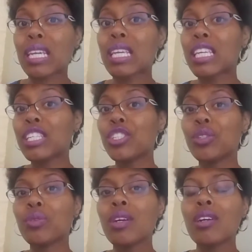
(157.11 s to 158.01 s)
It can get
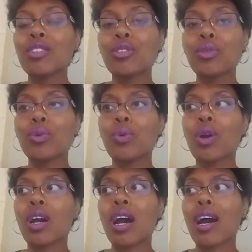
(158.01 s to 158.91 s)
you to
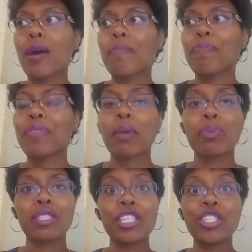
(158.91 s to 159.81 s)
that
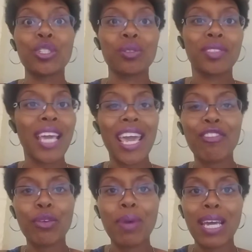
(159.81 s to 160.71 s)
potential that
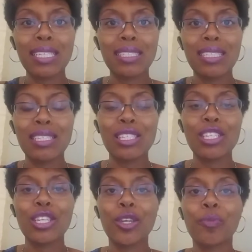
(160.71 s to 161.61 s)
everybody sees
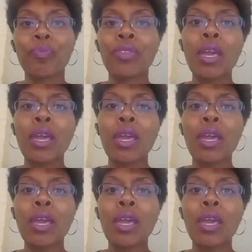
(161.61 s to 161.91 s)
in you.